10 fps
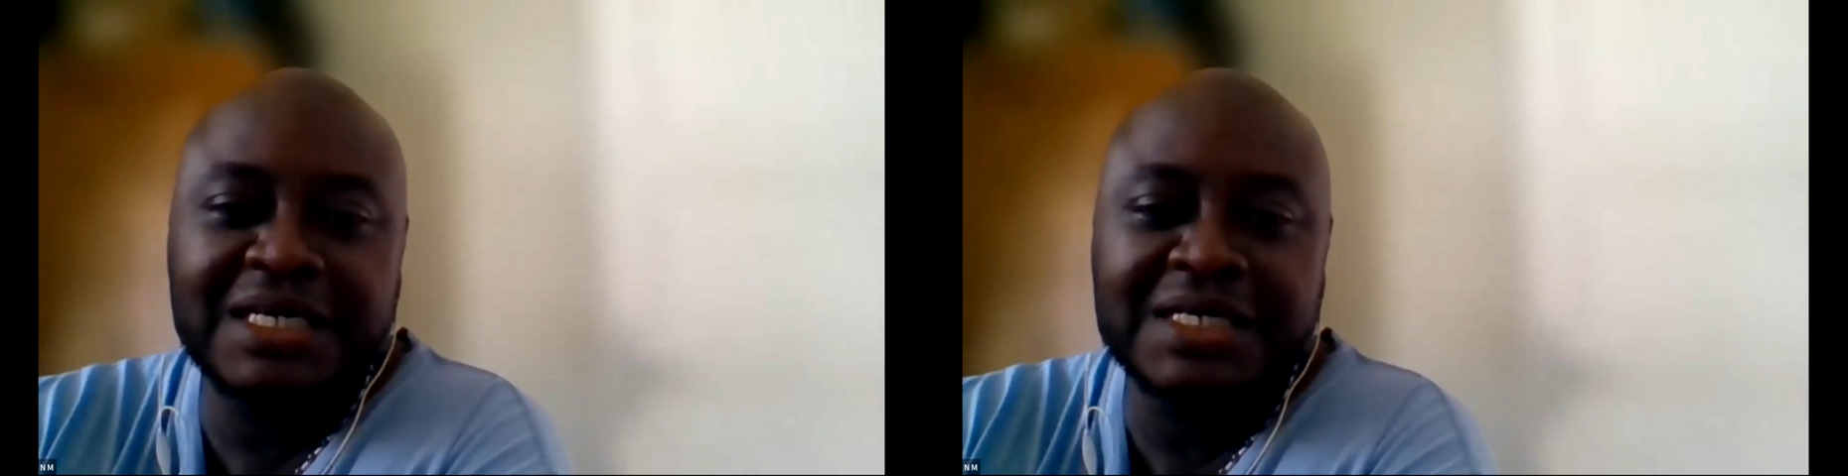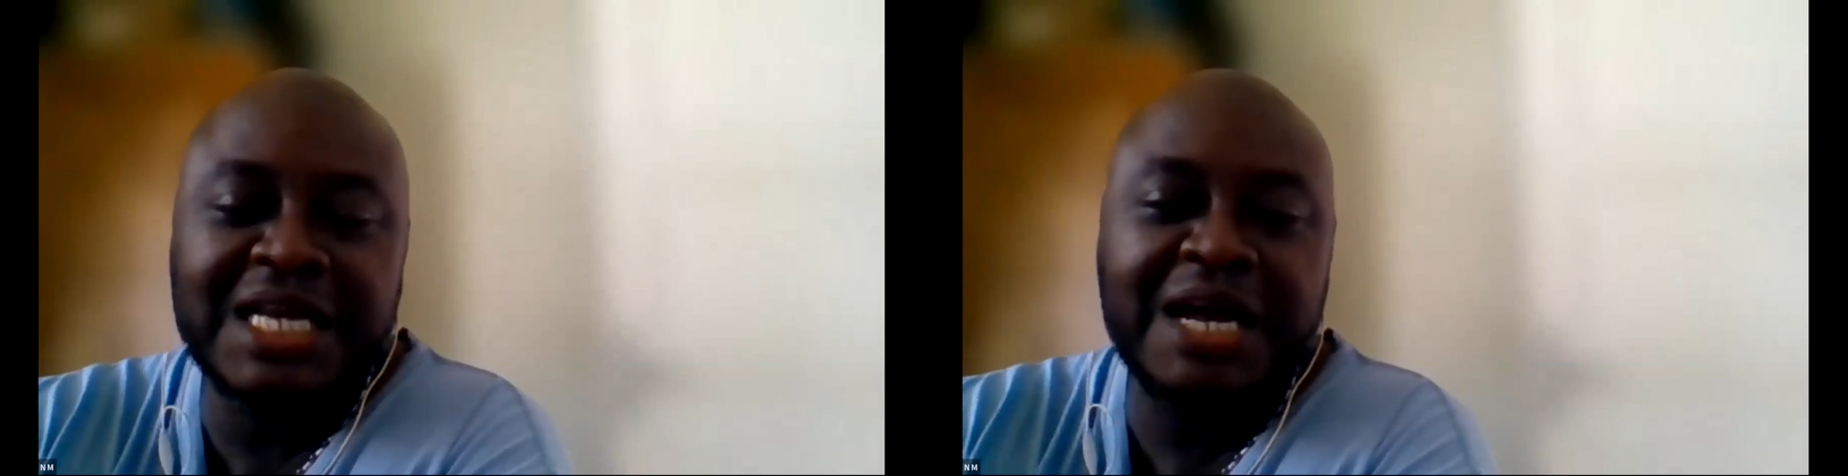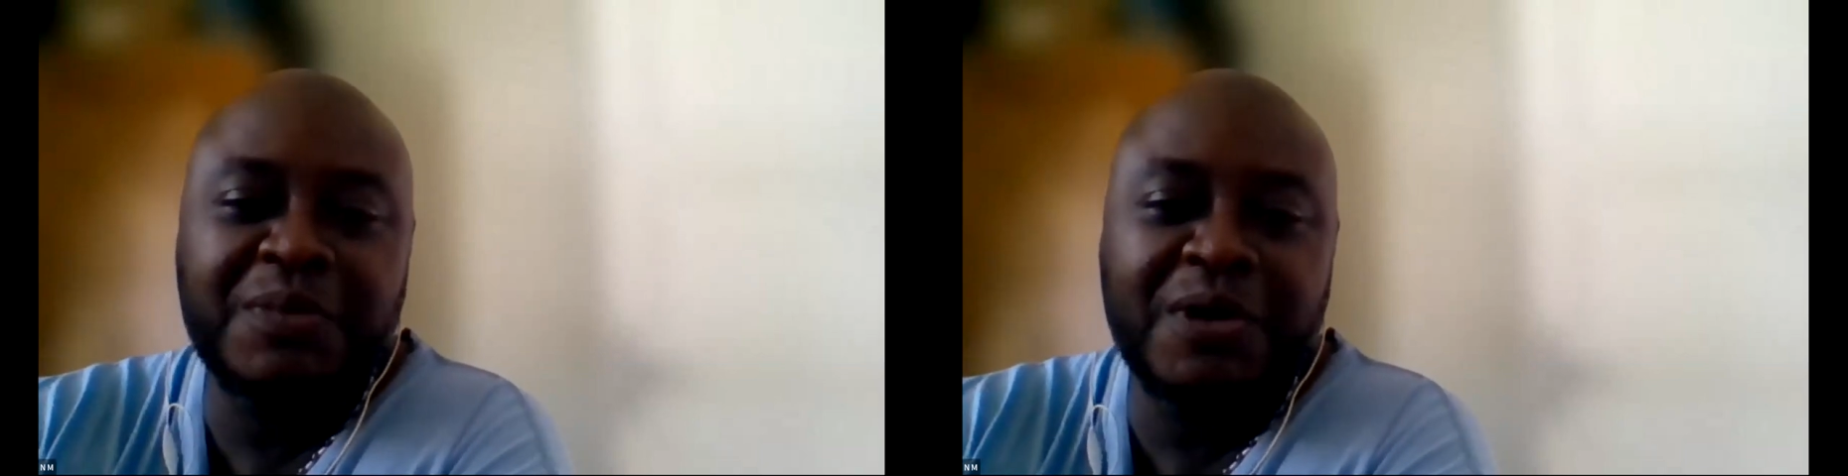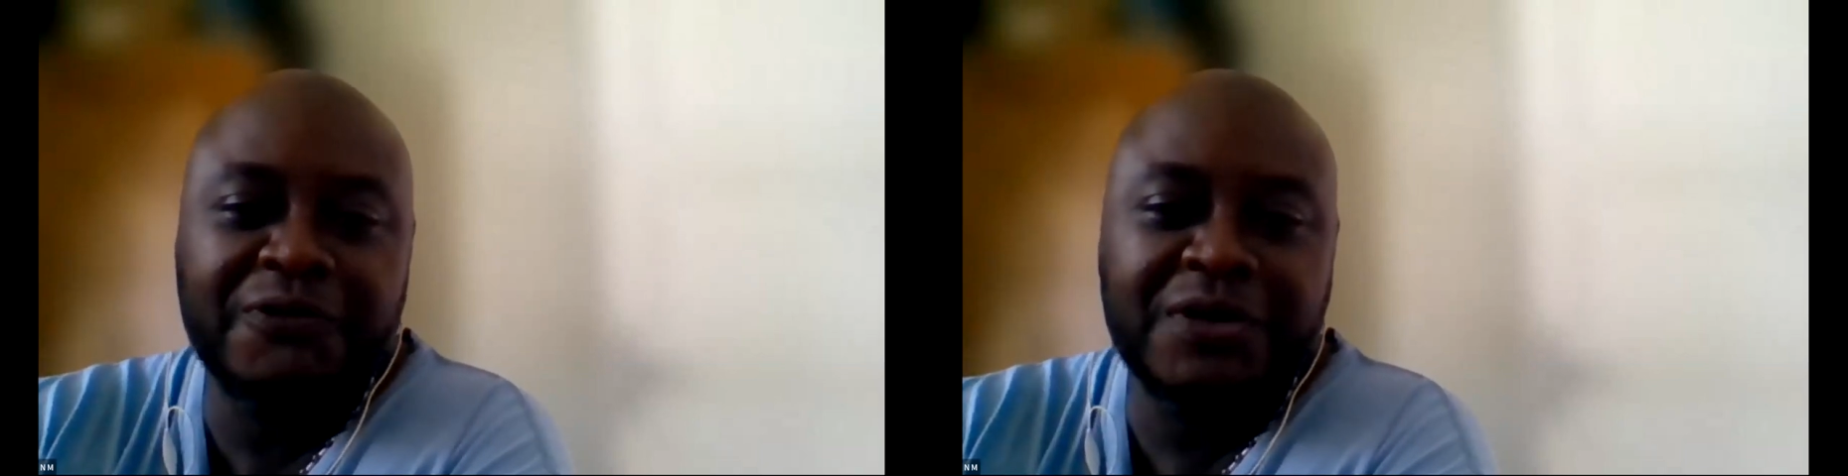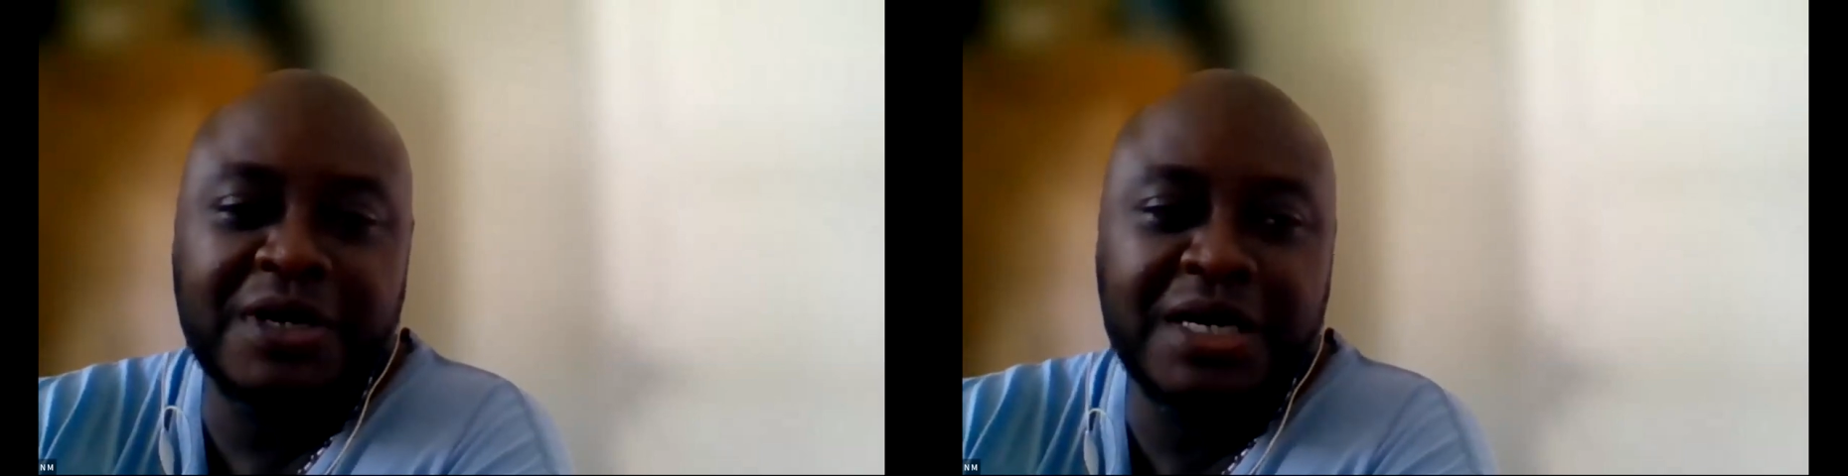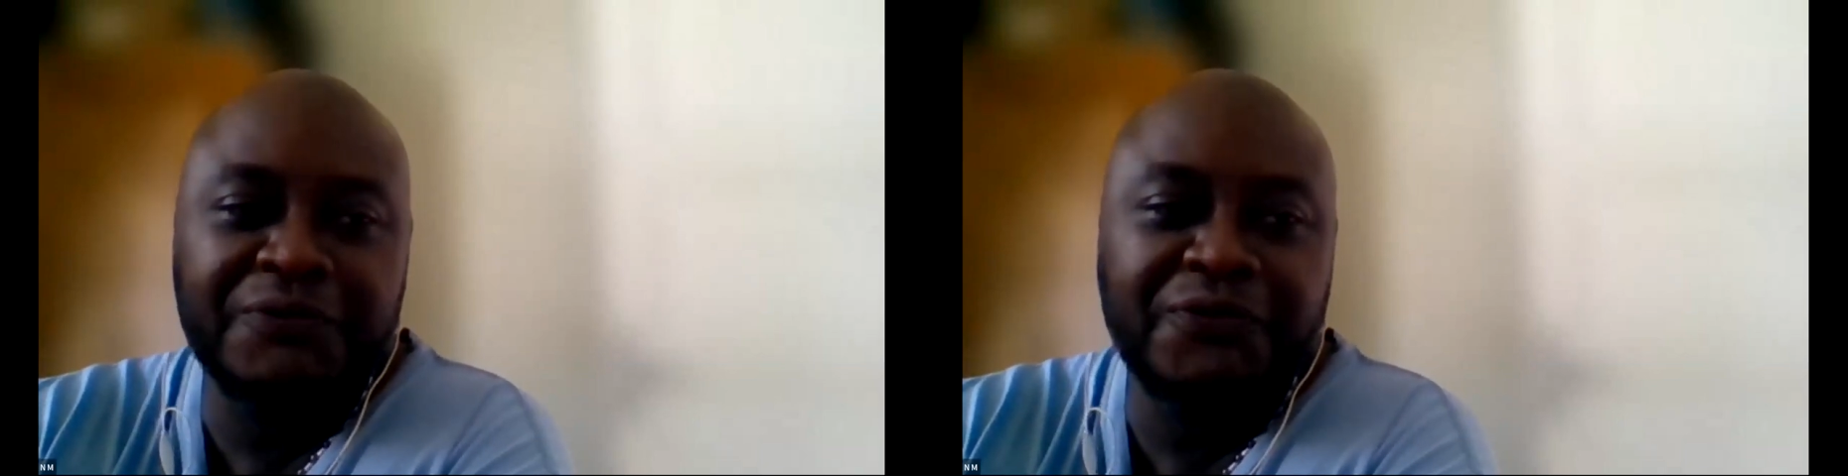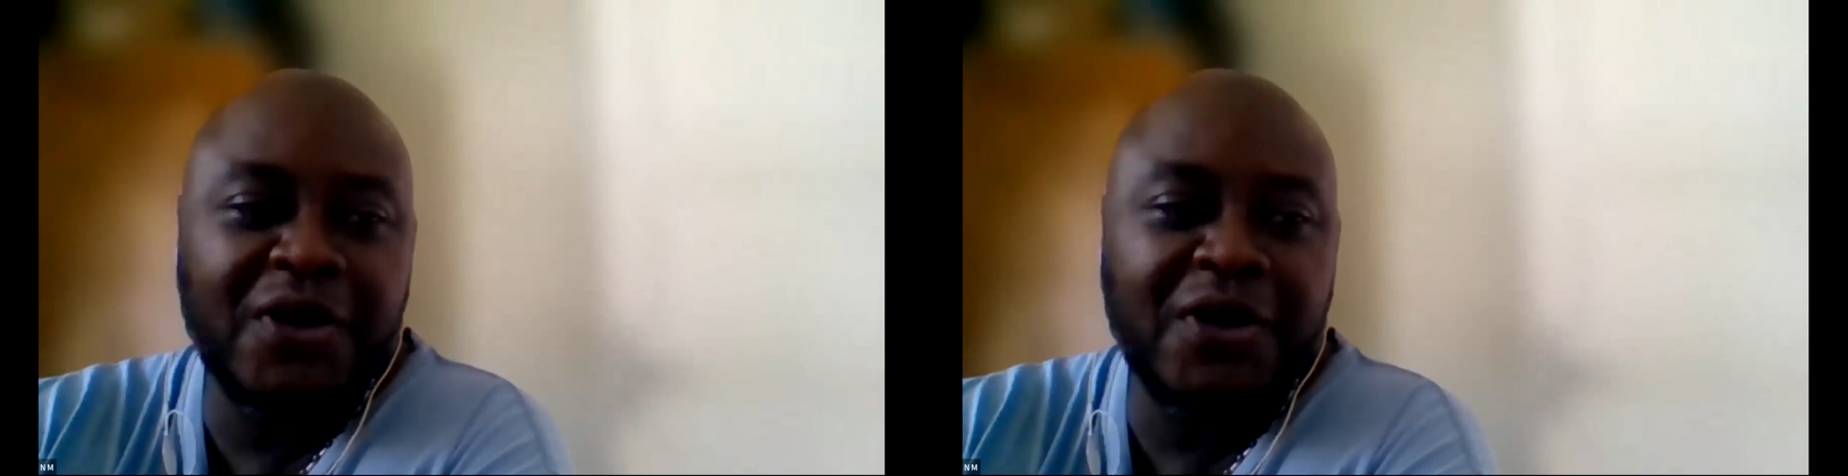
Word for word: this type of uh,